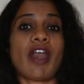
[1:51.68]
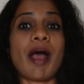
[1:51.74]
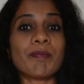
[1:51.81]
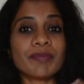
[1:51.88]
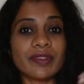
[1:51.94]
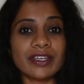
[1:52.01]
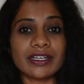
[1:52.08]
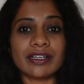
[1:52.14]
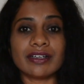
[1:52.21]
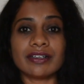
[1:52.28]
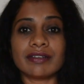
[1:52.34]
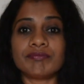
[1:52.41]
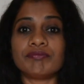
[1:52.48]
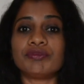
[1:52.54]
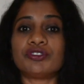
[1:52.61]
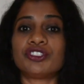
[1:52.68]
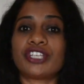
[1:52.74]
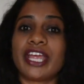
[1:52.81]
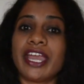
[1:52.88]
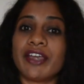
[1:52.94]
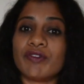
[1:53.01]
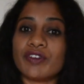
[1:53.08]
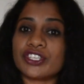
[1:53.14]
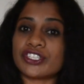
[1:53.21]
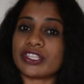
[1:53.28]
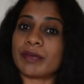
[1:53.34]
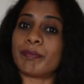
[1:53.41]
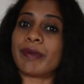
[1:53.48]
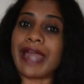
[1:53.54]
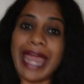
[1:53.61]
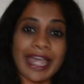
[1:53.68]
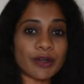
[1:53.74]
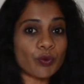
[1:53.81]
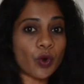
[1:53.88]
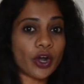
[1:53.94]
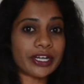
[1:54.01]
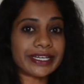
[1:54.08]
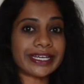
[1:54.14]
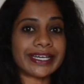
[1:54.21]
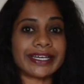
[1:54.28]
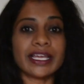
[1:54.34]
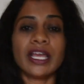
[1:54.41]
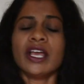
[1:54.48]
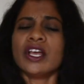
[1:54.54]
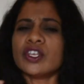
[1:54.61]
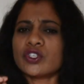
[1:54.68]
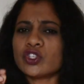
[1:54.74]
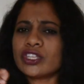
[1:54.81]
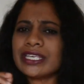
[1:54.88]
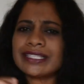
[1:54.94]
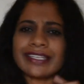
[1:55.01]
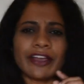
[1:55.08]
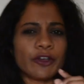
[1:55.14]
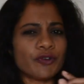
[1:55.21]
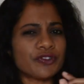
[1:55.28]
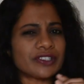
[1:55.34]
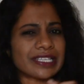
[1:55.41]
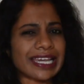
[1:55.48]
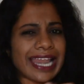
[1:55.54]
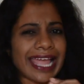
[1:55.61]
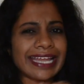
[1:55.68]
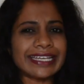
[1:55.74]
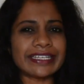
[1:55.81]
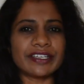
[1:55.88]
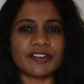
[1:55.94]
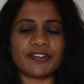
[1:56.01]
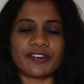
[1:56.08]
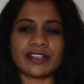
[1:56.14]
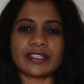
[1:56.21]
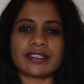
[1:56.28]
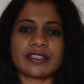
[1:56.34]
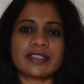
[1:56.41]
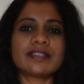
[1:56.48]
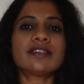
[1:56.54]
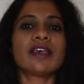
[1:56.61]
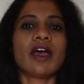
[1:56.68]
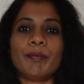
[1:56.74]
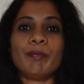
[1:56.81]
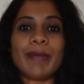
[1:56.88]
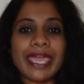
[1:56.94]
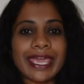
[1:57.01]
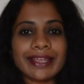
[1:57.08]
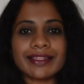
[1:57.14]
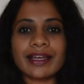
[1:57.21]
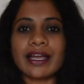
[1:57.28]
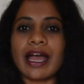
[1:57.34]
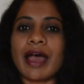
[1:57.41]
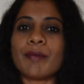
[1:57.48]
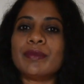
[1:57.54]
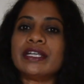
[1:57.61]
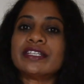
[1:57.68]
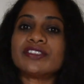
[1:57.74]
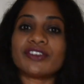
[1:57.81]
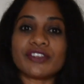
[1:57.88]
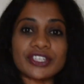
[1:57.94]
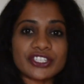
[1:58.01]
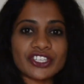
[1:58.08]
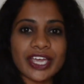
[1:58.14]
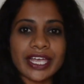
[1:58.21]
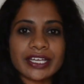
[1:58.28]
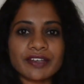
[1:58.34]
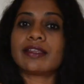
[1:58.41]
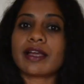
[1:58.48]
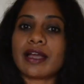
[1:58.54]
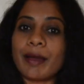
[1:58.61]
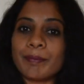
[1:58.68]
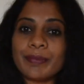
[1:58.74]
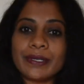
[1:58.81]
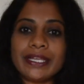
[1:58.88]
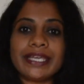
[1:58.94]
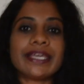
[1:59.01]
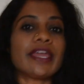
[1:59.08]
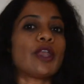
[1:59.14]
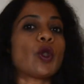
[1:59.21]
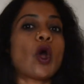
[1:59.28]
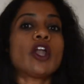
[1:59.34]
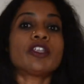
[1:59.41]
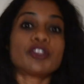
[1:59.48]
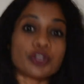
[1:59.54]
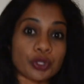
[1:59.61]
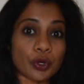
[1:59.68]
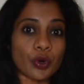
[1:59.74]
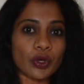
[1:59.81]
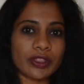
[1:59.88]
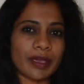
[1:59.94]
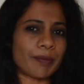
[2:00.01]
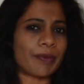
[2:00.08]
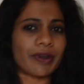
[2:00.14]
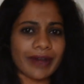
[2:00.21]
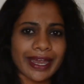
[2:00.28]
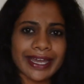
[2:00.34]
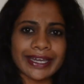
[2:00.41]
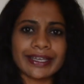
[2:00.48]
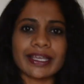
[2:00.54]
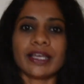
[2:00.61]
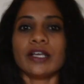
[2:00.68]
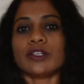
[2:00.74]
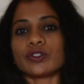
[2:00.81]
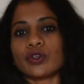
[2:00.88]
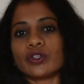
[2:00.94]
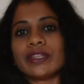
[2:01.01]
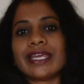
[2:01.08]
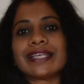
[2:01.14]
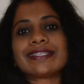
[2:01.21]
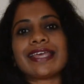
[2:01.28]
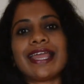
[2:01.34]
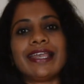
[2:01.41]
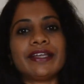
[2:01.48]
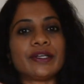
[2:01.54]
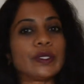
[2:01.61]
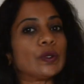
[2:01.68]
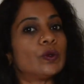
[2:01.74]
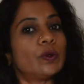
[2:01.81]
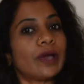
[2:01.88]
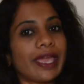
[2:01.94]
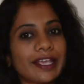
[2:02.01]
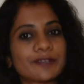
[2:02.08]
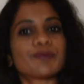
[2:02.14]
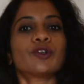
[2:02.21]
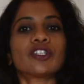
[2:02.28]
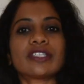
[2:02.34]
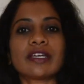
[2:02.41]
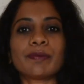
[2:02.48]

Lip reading: from the shade which the brand wanted. So these kind of slight differences make the garments reject. The company cannot throw them, right? So they sell it to export